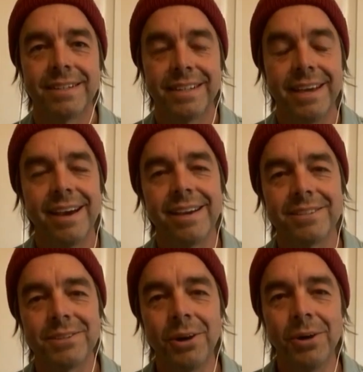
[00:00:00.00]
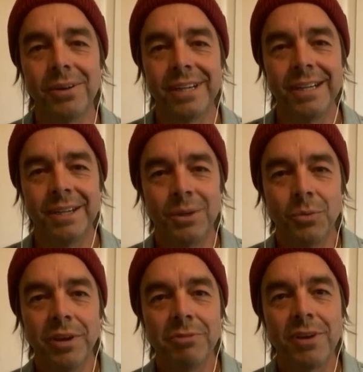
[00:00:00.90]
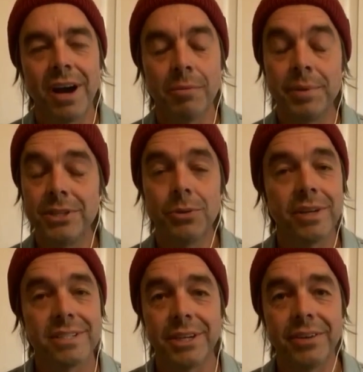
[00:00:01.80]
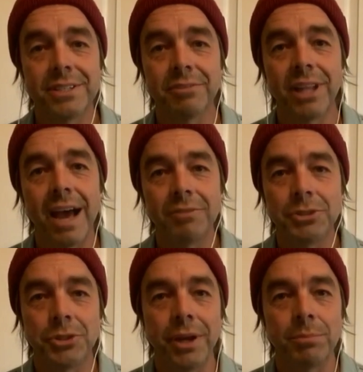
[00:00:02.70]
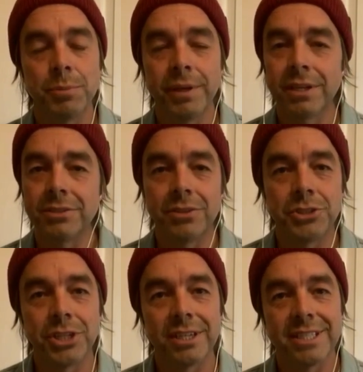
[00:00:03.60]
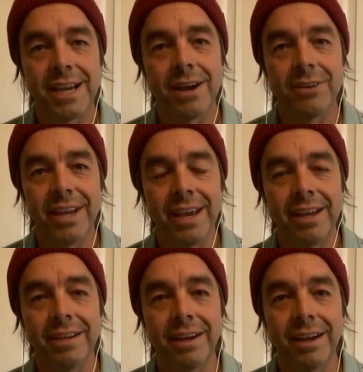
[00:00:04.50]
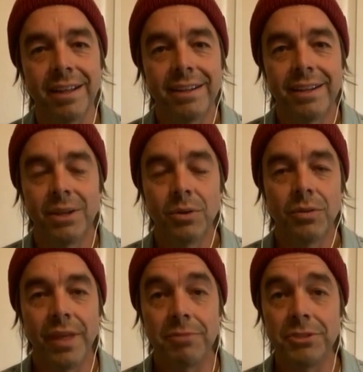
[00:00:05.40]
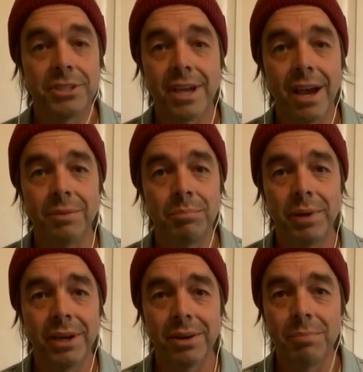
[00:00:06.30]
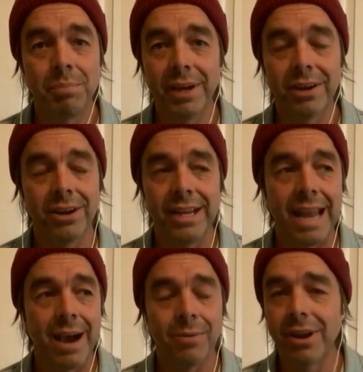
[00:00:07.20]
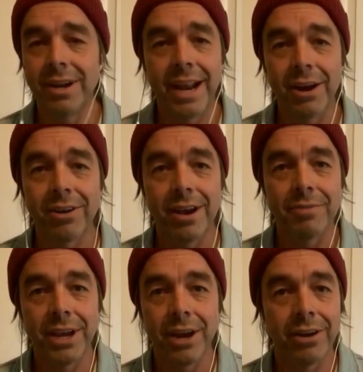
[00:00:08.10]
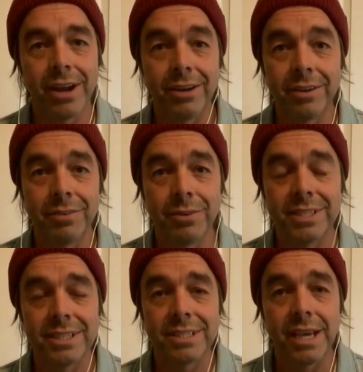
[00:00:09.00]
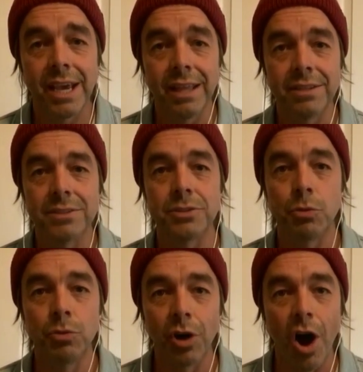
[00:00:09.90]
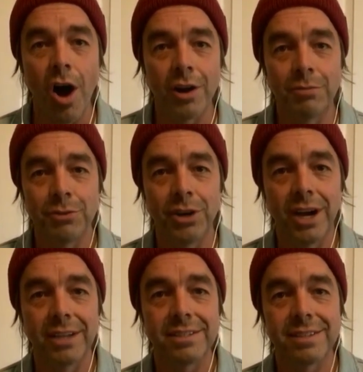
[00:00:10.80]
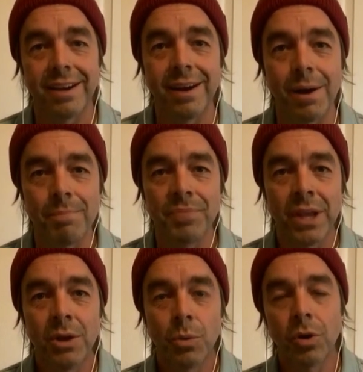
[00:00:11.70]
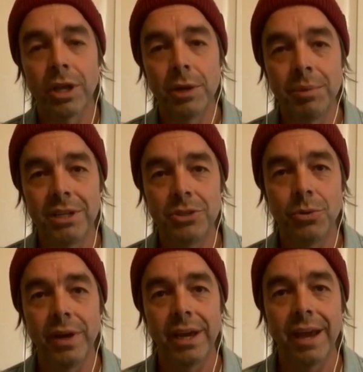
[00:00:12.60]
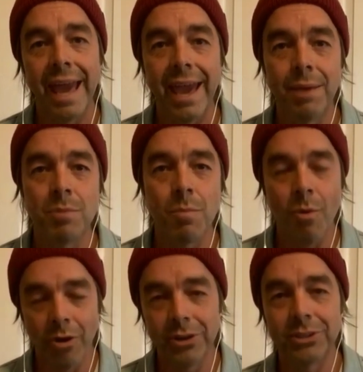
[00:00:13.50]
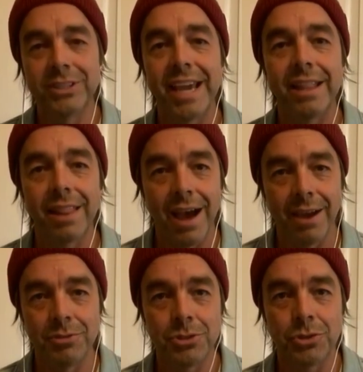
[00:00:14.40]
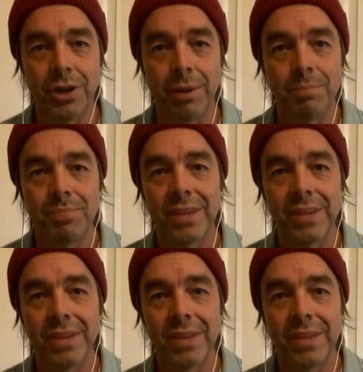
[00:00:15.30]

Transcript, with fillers: Yeah, so we've uh, been doing a series of live streams because of the shutdown and uh, they've just gotten bigger and bigger and now we're on an aircraft carrier i don't even know what to say this is a real honor for us um, we're going to be doing a memorial day live stream